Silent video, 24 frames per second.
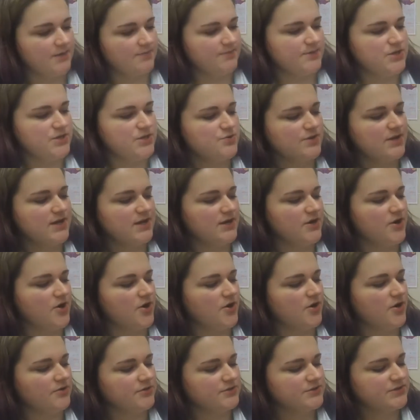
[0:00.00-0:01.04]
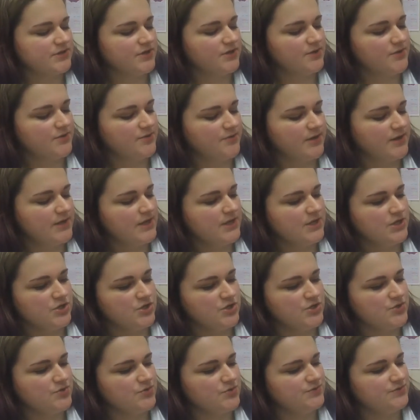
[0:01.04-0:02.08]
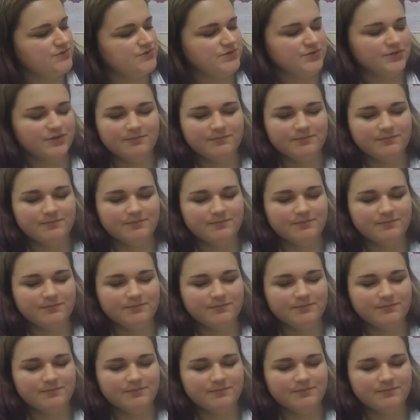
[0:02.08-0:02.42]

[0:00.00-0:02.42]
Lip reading: You can also use your